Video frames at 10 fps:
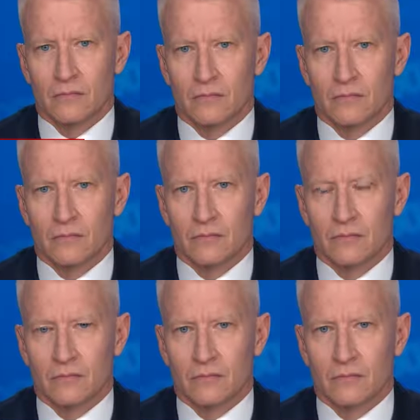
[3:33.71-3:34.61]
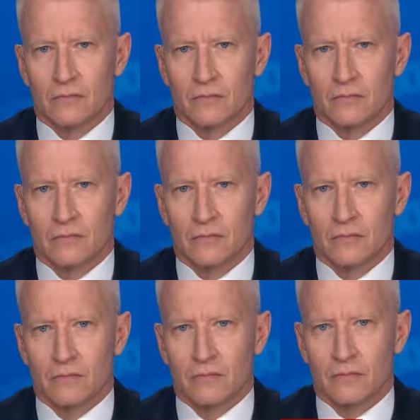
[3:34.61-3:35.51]

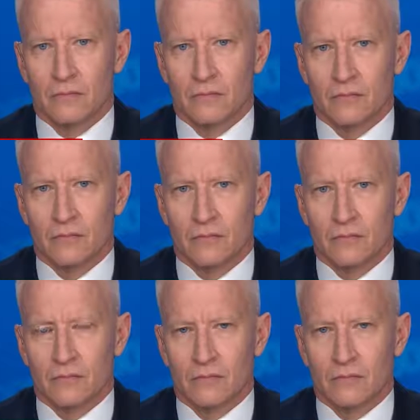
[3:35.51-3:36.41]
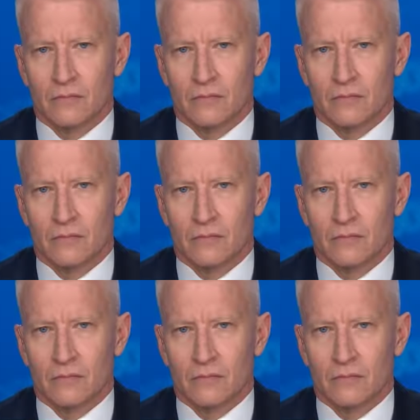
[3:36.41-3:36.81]
(not speaking)